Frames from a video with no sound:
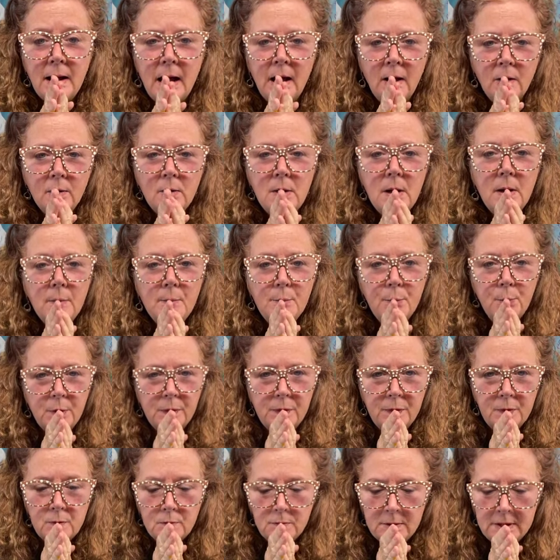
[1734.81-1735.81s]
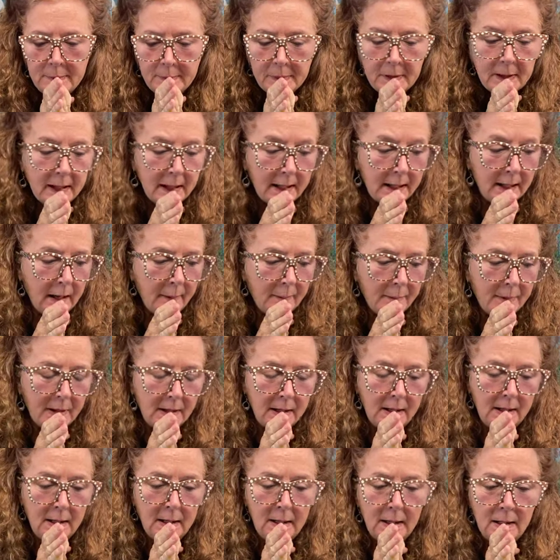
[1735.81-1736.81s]
I'll put the replay
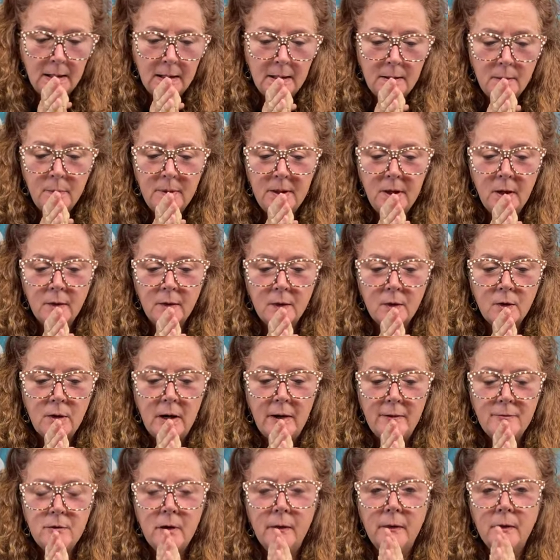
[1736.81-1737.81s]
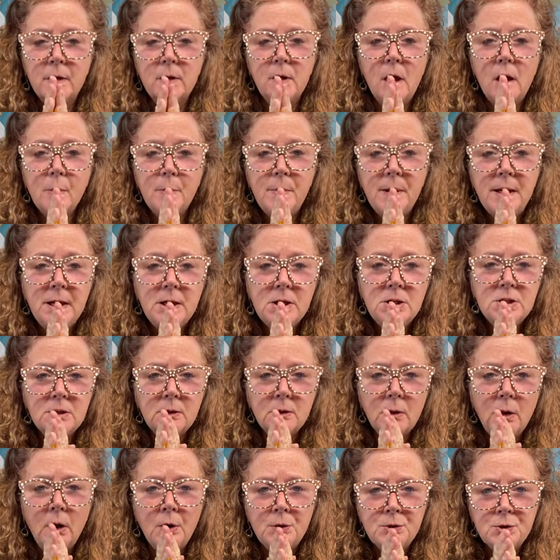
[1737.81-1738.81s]
up and be on the Craft Round the Clock
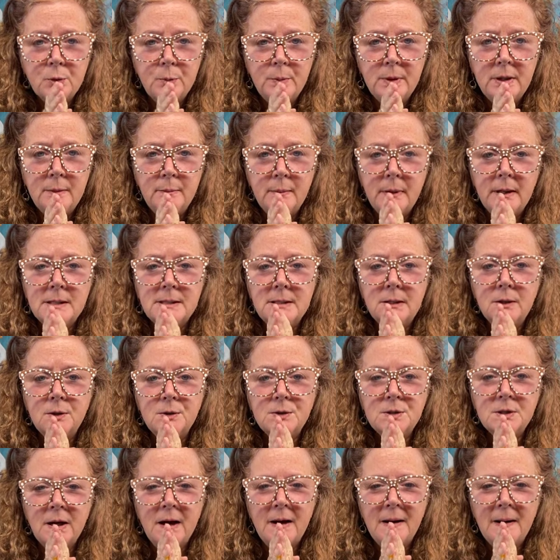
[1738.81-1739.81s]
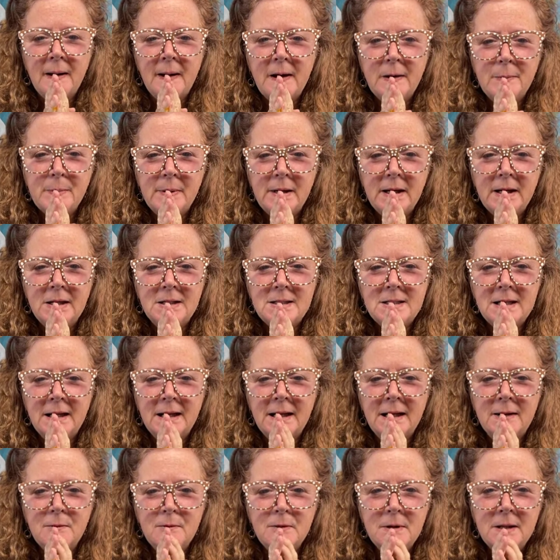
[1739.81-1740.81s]
page. It'll also be in my Tinker's Cart Art page.
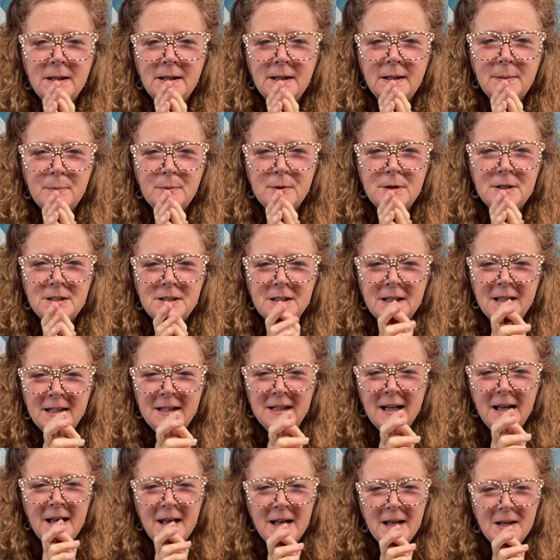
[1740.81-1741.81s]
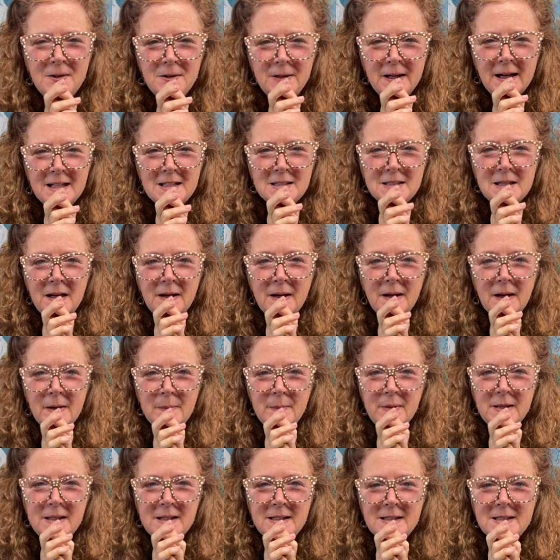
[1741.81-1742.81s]
And I really appreciate you guys
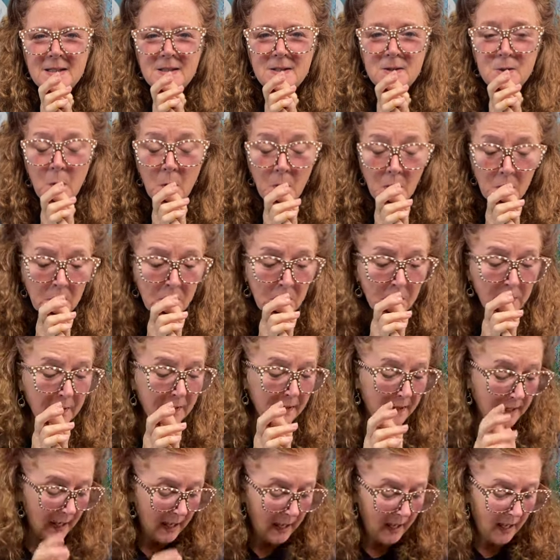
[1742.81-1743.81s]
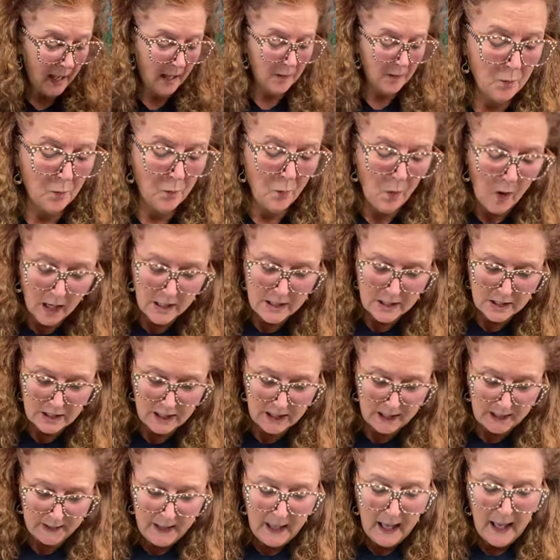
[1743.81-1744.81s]
coming in so early and
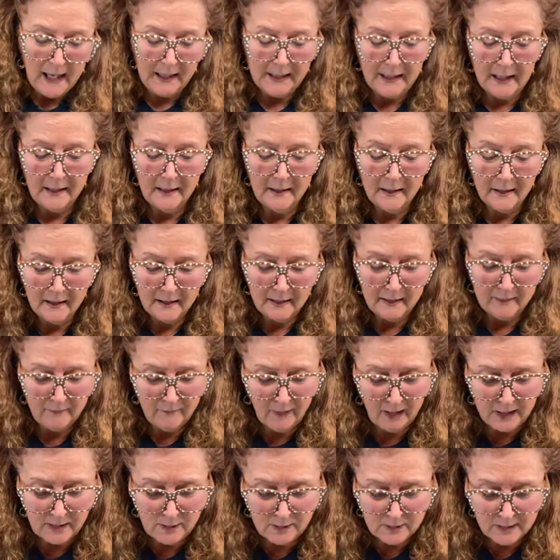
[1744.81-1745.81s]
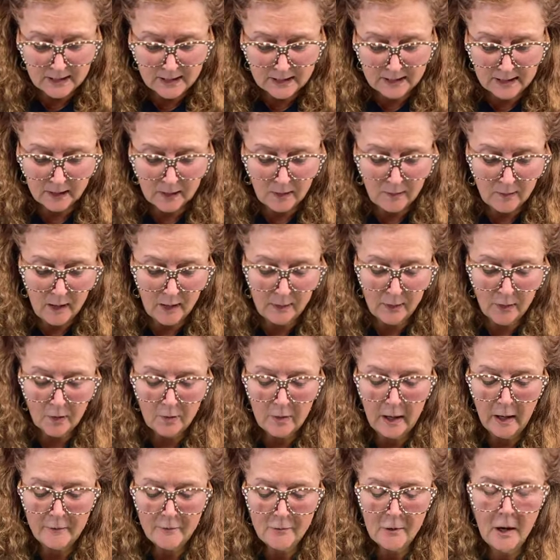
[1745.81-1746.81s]
watching. And I'd invite you to stick around
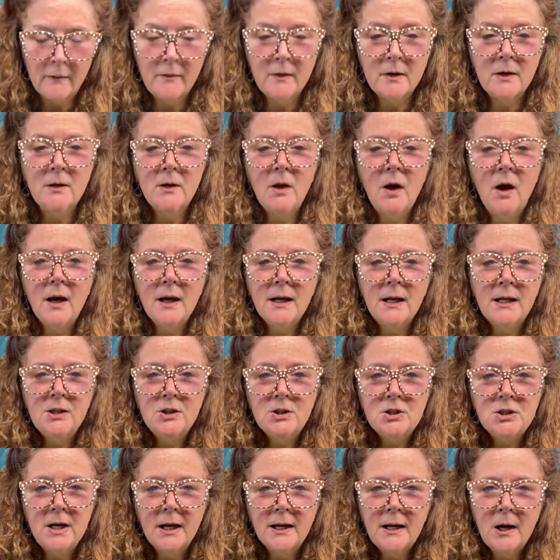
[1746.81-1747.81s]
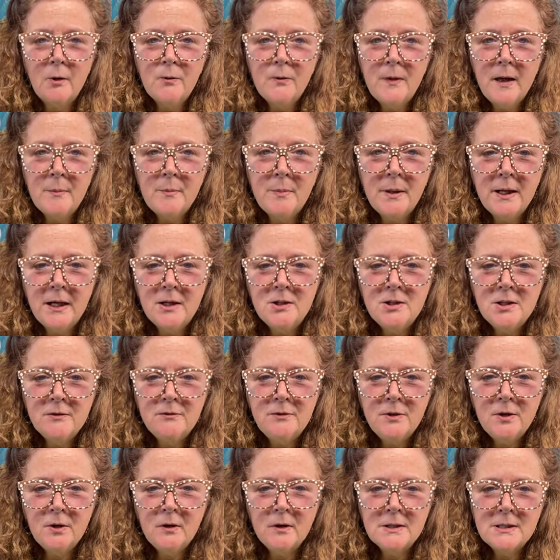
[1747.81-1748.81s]
on Craft Round the Clock and check out that page
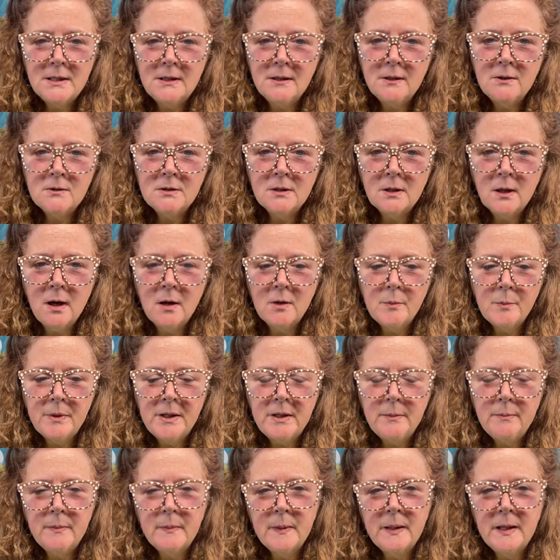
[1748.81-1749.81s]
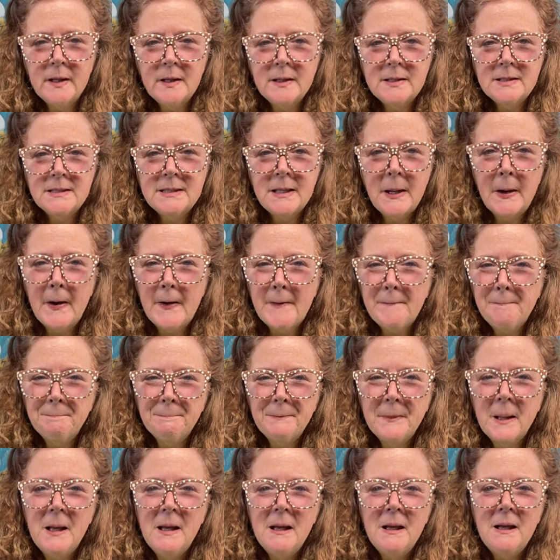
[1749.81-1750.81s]
if you're a Tinker's Cart peep, because
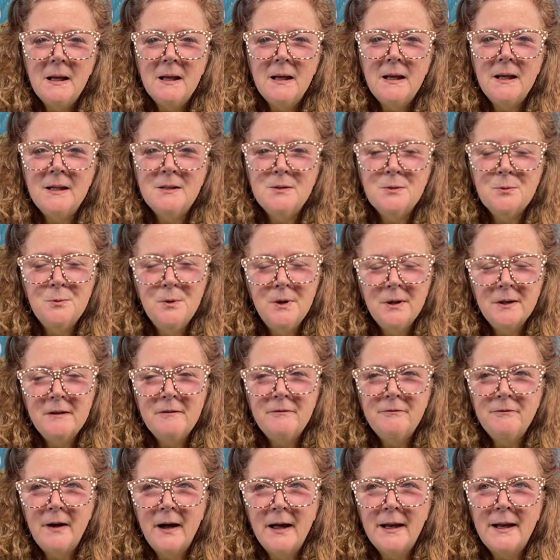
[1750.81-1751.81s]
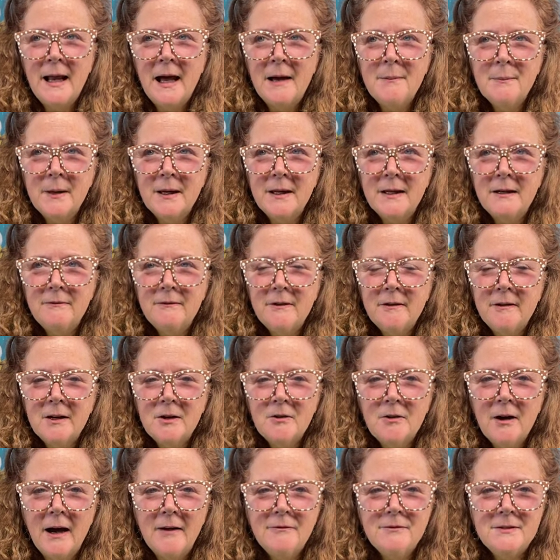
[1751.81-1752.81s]
it's really fun. I'm getting
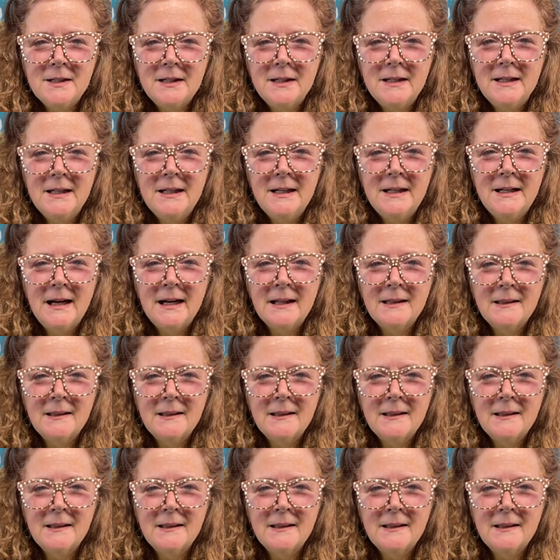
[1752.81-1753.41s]
very crafty.